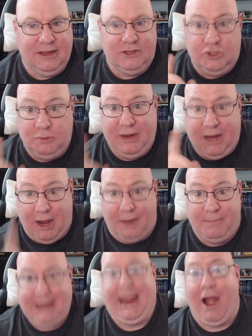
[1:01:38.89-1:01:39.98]
to become
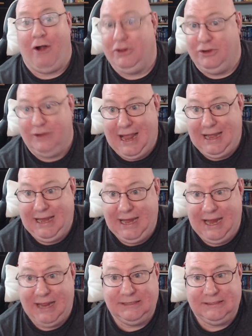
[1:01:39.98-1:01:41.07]
the character that he
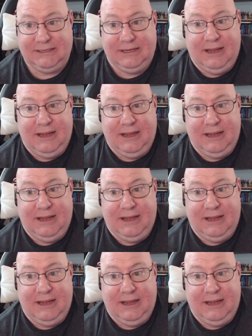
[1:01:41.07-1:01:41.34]
is.